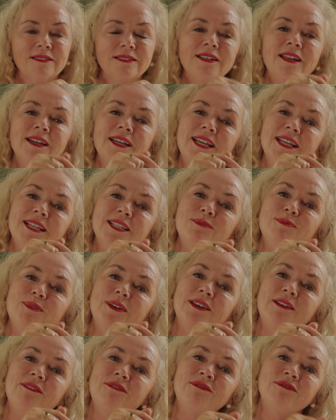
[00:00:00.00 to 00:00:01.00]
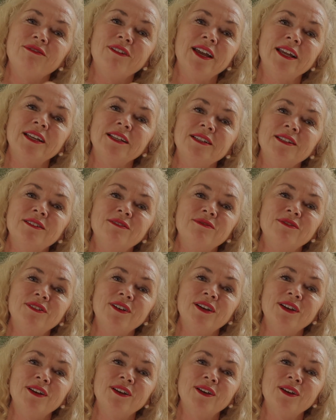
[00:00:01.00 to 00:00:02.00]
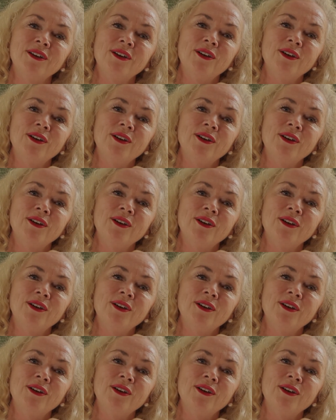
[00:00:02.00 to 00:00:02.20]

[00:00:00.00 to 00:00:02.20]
Like, he's been a friend for